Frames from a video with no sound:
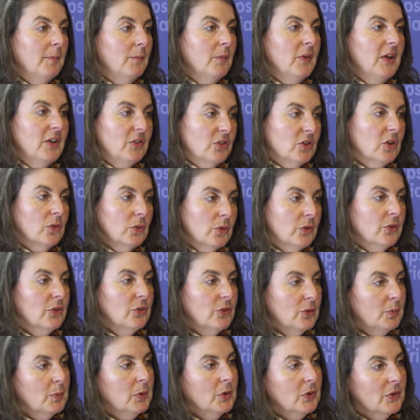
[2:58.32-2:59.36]
he's got all the
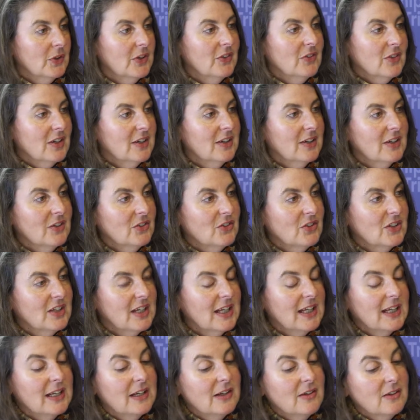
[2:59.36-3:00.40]
support he's likely to
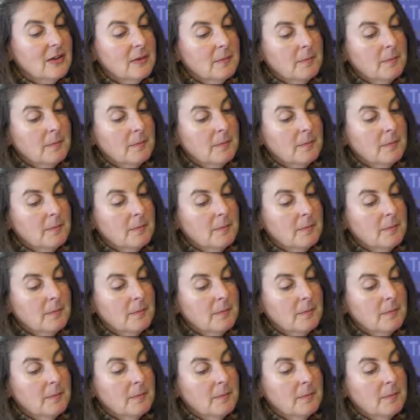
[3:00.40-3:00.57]
need.